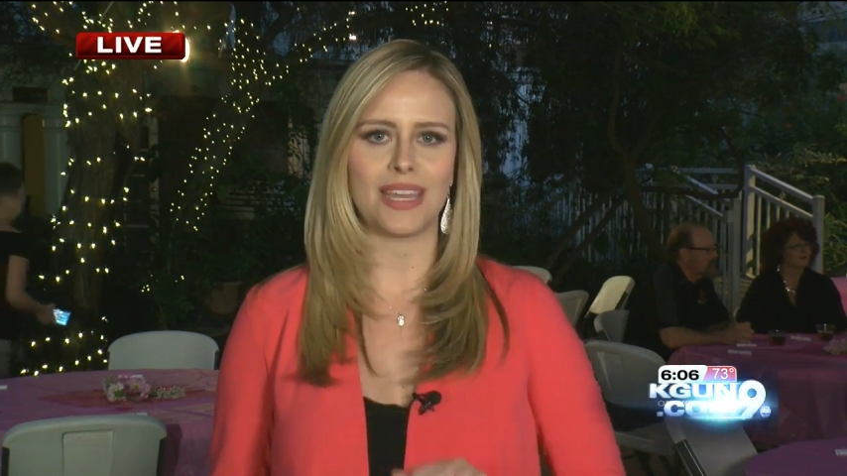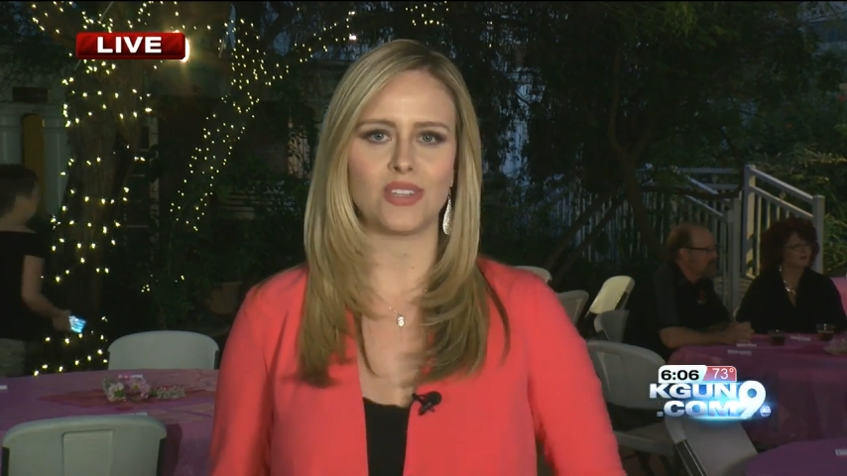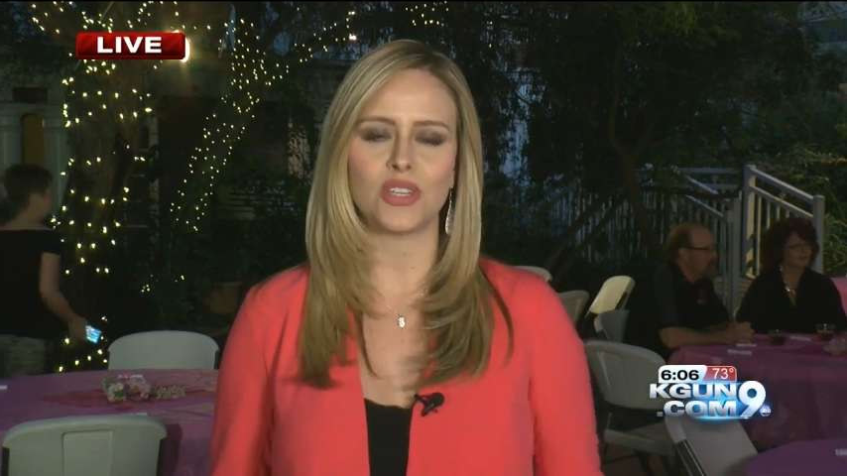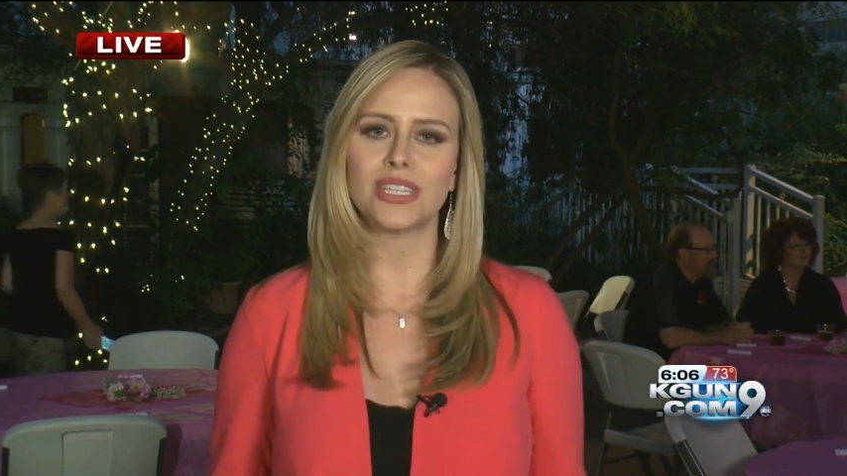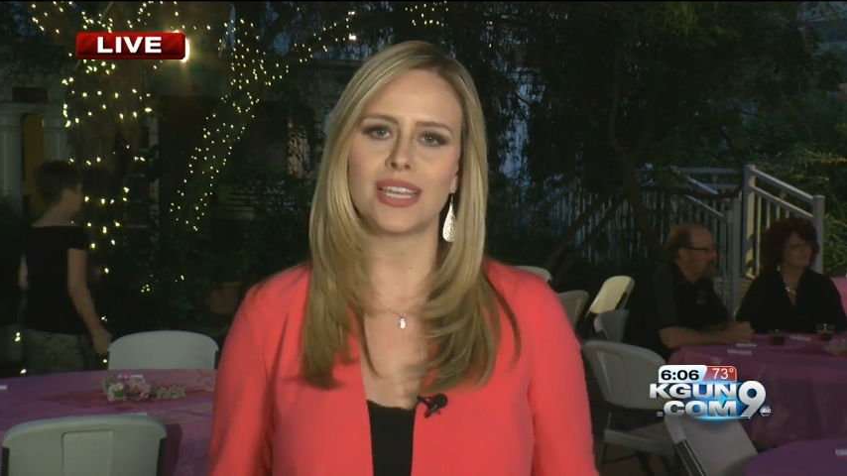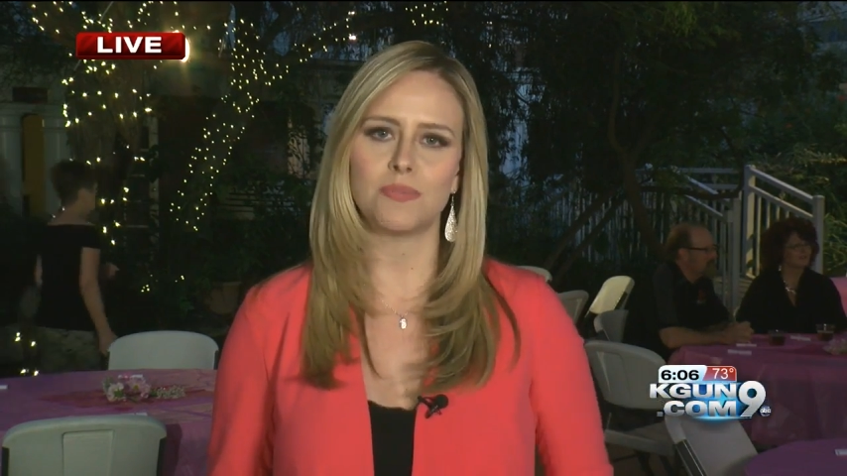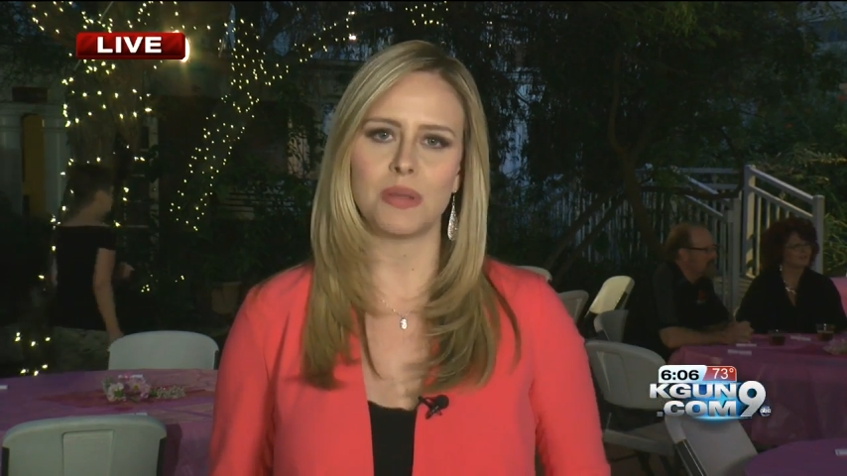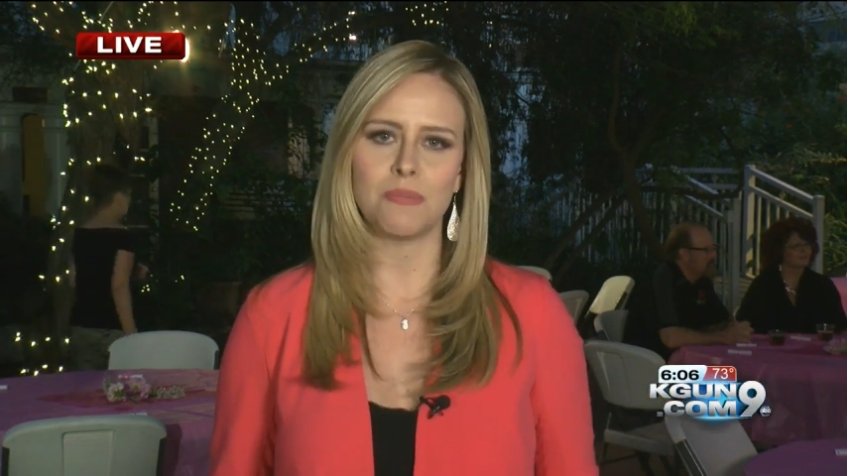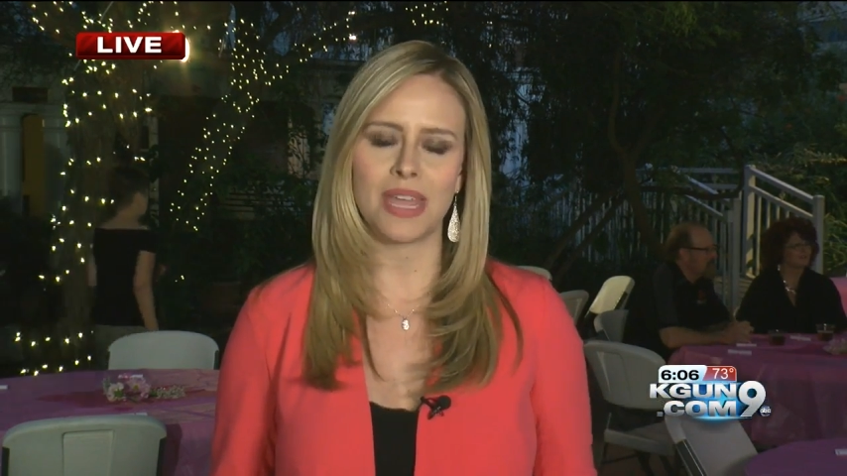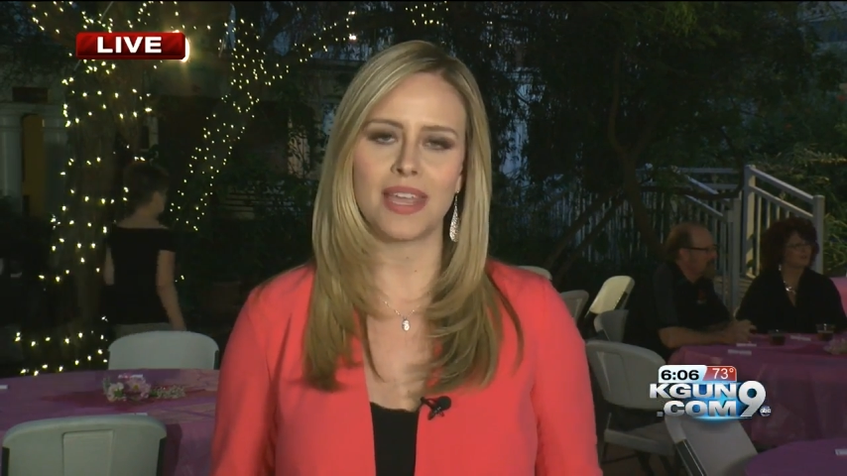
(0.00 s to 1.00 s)
that just has
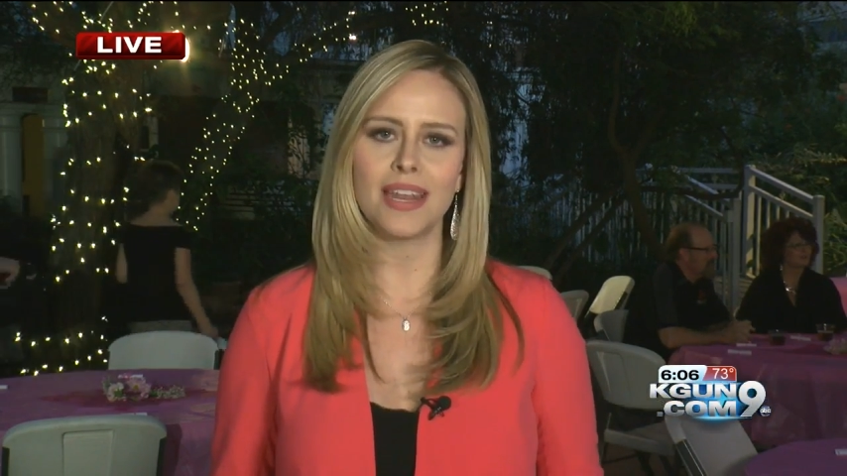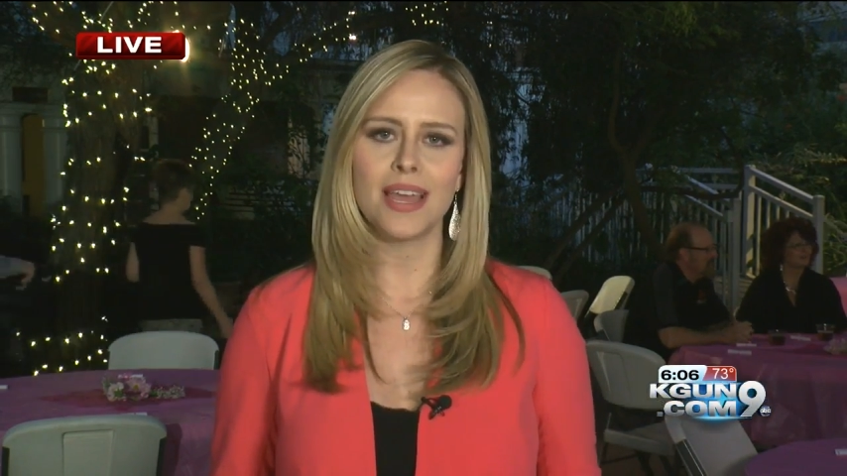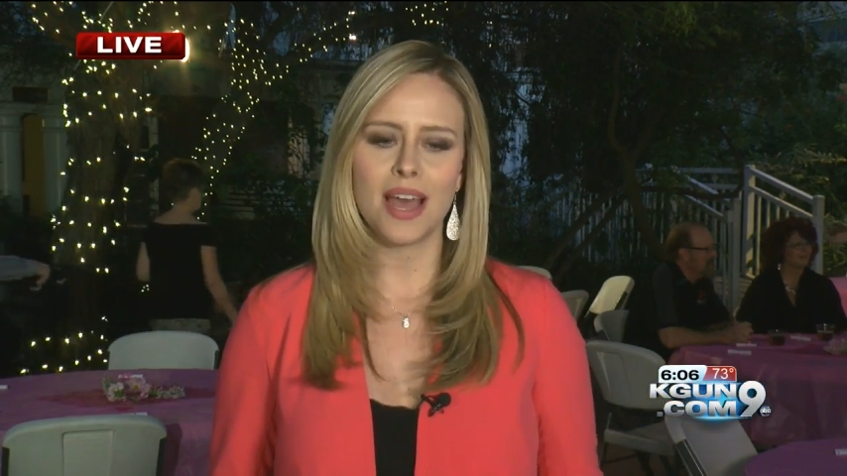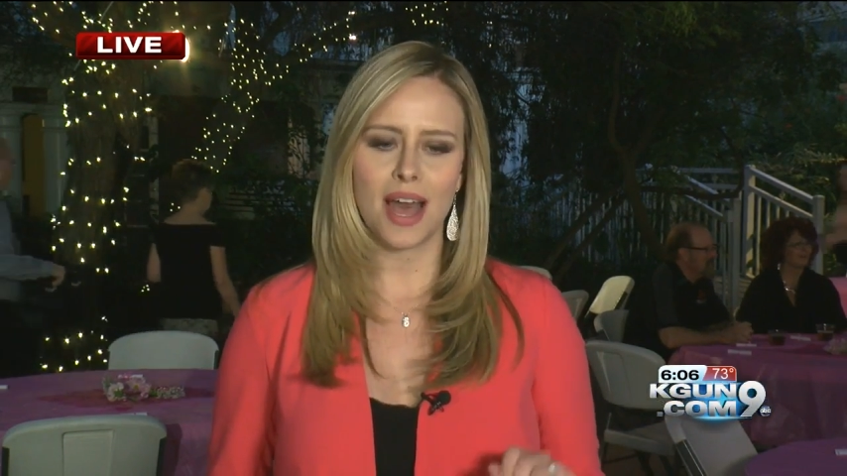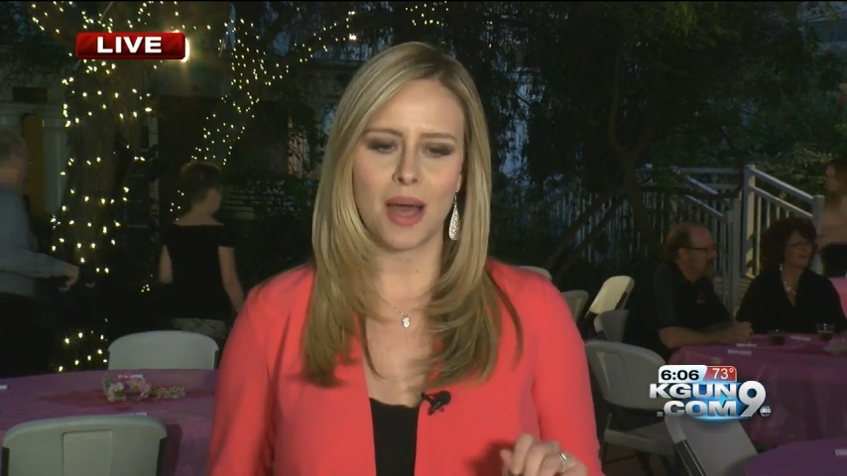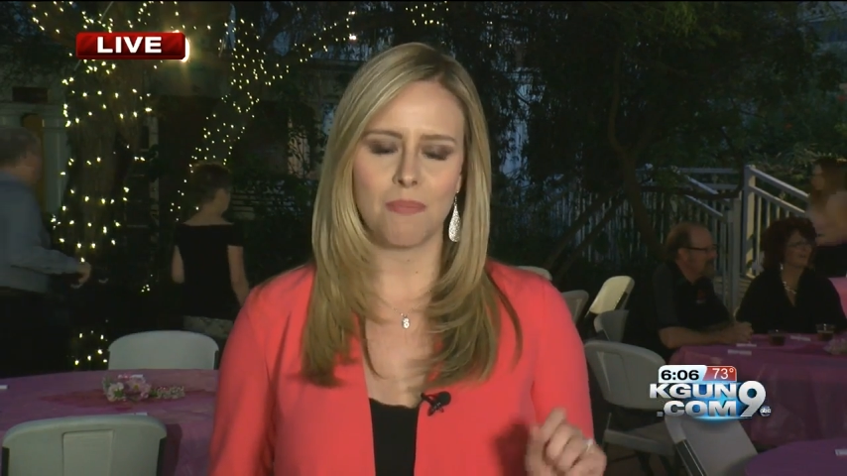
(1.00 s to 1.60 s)
been made uh,